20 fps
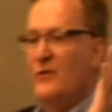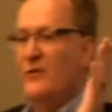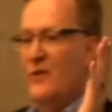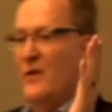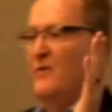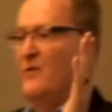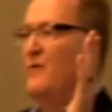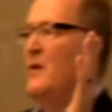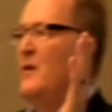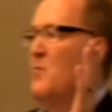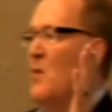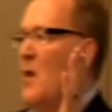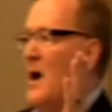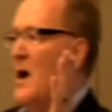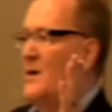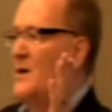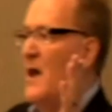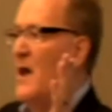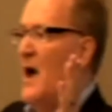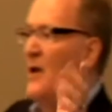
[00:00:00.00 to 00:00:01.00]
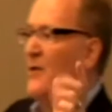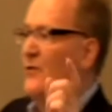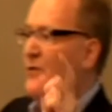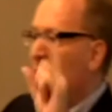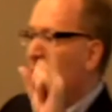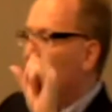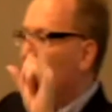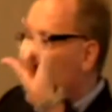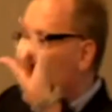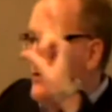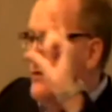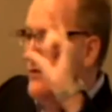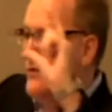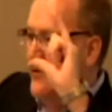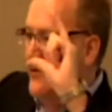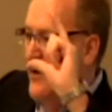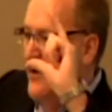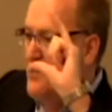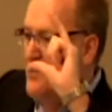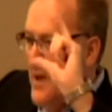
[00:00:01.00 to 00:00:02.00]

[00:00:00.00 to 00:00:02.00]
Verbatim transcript: the T V broadcast and get just a